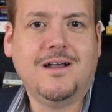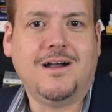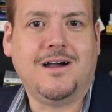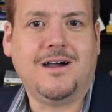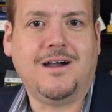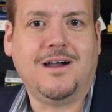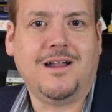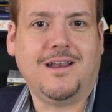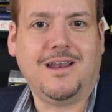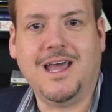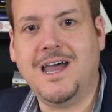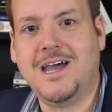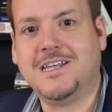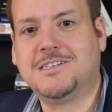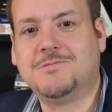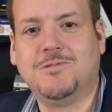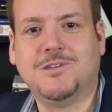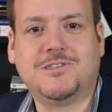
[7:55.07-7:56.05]

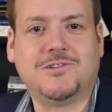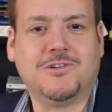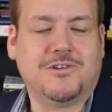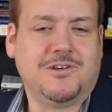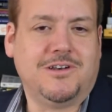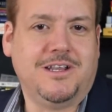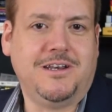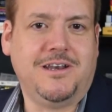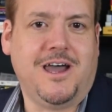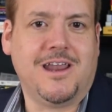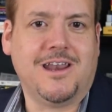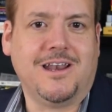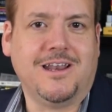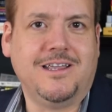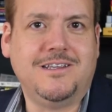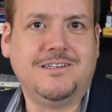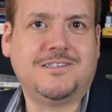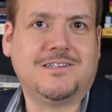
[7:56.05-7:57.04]
Last but certainly not
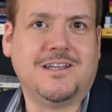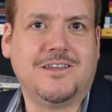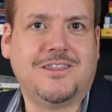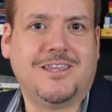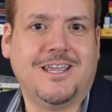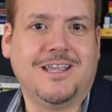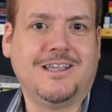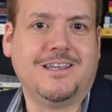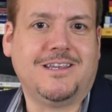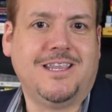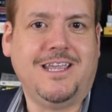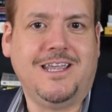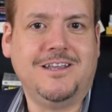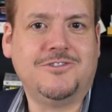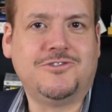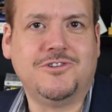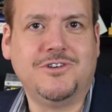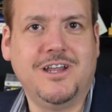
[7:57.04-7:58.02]
least, I think
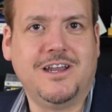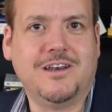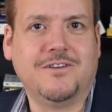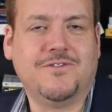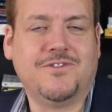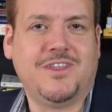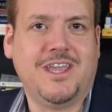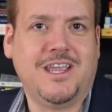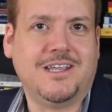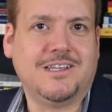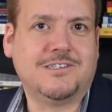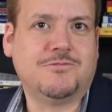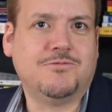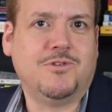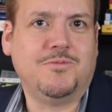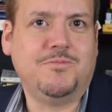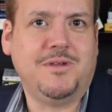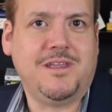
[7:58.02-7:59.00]
the Internet of
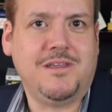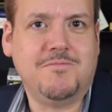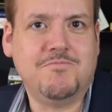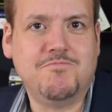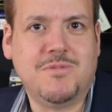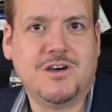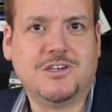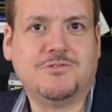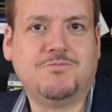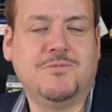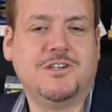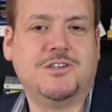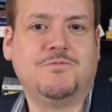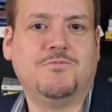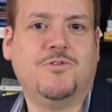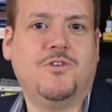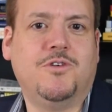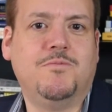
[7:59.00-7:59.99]
Things will be much,
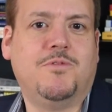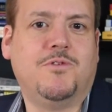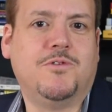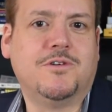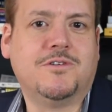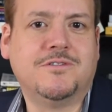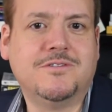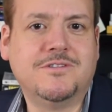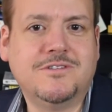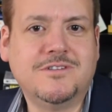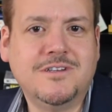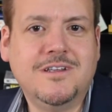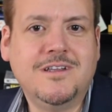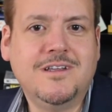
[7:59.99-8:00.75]
much more important.